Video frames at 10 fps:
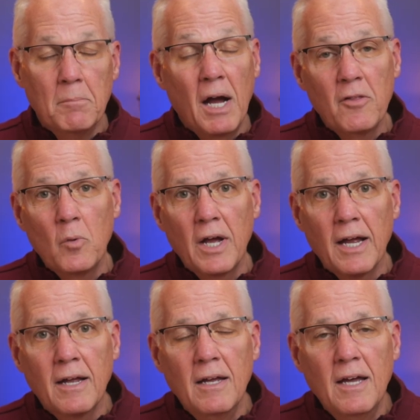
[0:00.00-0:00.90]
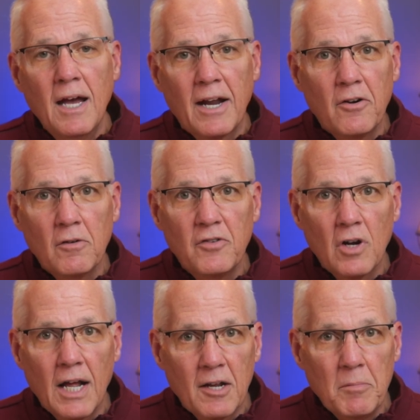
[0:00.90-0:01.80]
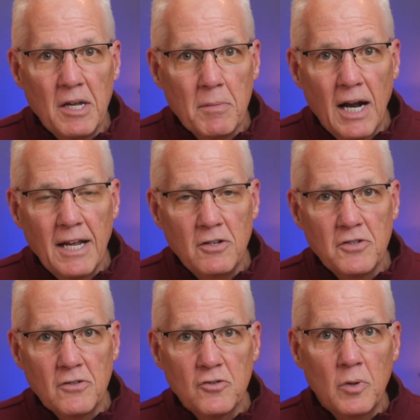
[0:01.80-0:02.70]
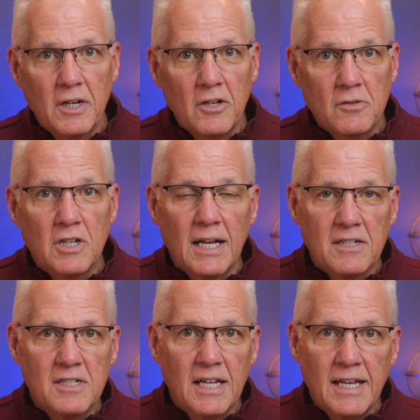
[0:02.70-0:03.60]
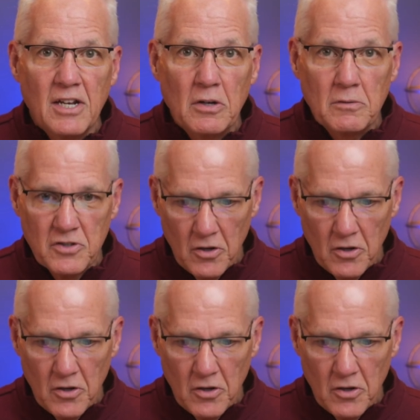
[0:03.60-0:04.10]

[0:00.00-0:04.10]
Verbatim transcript: And by the way, I don't know if you're like me, but I use those quick notes like sticky notes.